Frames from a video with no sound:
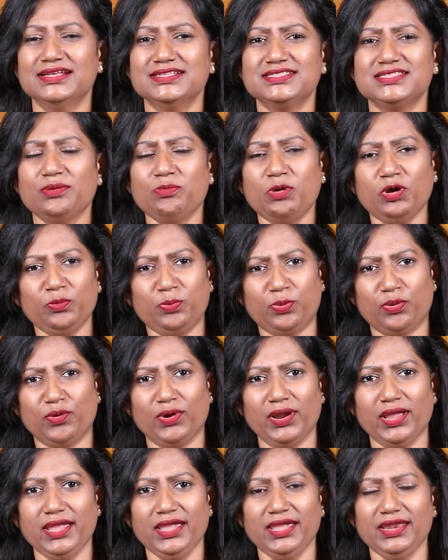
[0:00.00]
Someone
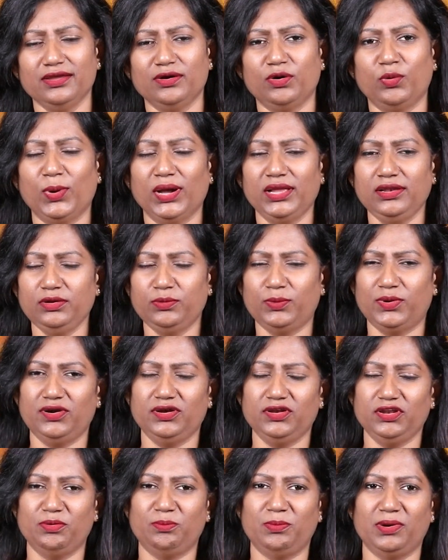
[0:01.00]
prayed while you were
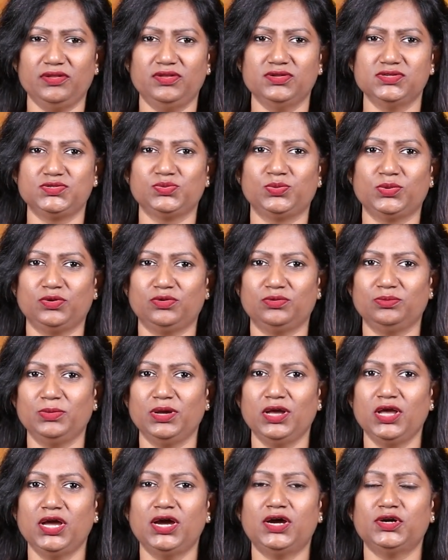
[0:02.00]
in your mother's womb,
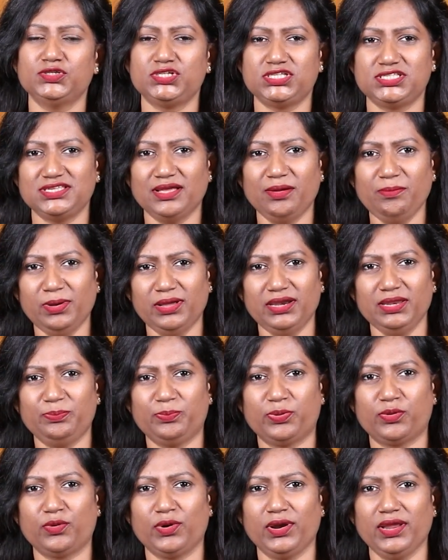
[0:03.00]
or somebody
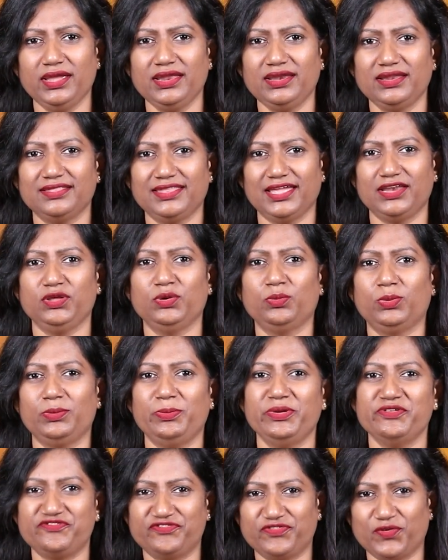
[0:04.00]
prayed that you would
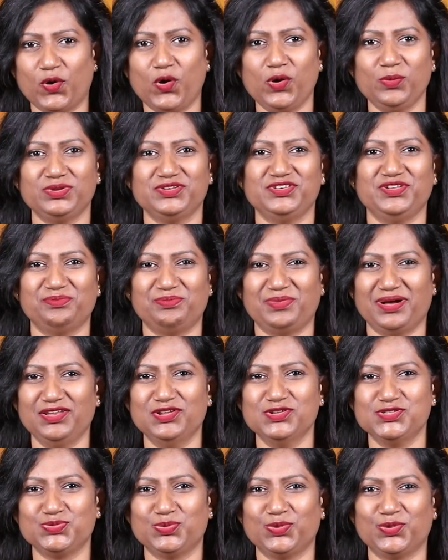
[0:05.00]
be formed in your
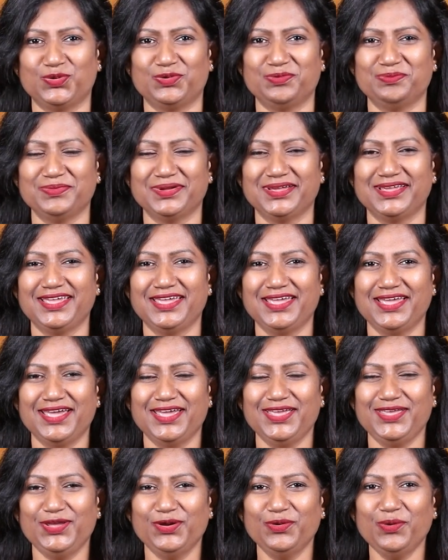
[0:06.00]
mother's womb.
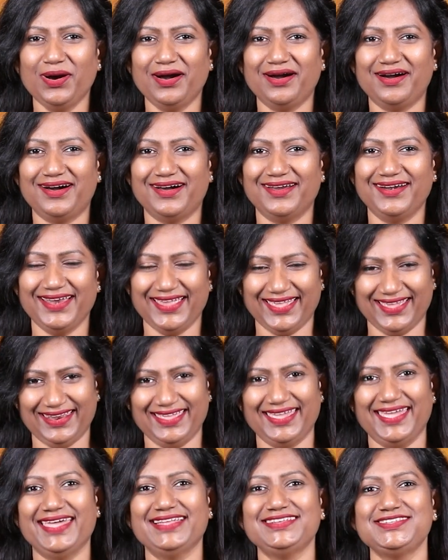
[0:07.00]
You are
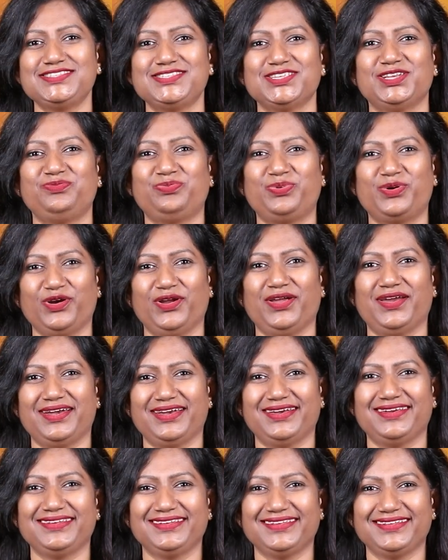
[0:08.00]
an answered prayer.